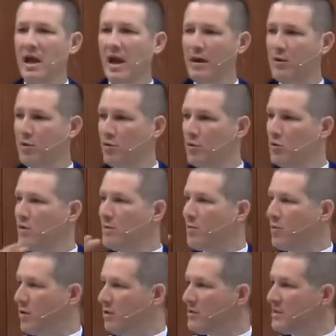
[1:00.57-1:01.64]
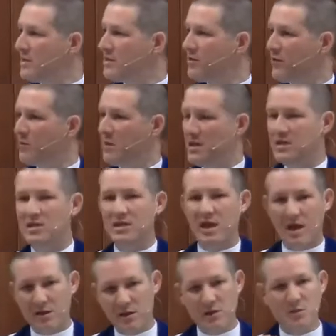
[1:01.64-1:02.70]
and through the process of meeting
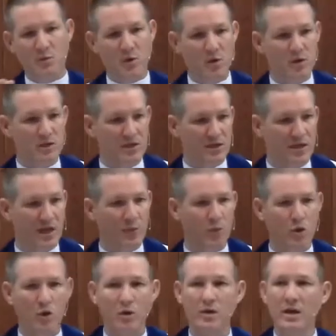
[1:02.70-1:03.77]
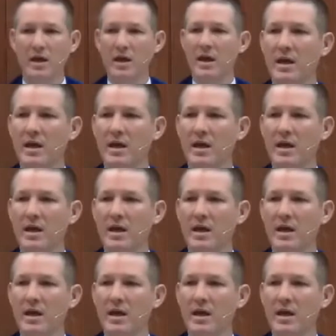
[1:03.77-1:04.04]
other spirits in that world,